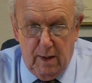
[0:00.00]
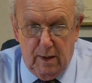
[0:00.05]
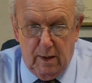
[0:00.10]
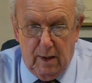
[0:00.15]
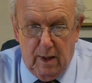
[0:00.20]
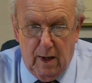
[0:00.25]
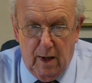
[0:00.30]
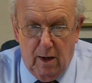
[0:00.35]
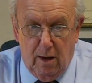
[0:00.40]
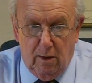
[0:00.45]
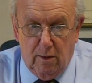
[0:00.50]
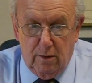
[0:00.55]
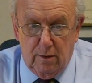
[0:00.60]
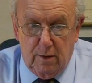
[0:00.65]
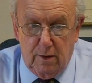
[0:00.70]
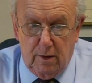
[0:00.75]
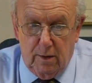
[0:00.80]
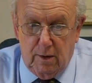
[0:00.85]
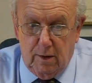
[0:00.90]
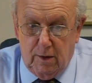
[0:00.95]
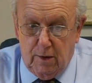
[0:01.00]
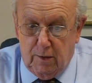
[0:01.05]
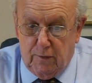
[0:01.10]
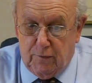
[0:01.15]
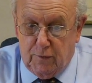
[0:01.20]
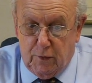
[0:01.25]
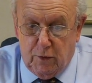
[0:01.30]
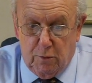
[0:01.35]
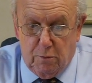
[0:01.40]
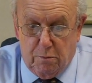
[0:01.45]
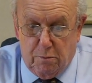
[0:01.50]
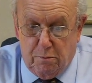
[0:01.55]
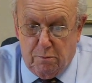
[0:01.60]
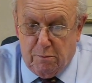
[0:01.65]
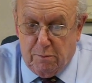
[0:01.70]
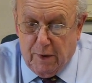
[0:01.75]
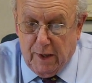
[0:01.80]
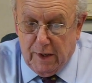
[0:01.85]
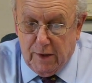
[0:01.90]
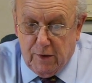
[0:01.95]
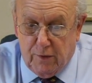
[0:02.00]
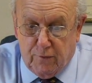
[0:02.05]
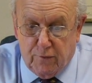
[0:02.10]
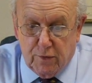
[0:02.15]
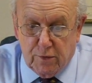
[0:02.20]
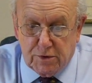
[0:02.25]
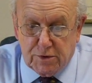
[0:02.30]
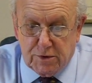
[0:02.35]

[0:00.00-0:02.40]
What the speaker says: Now, if you paid for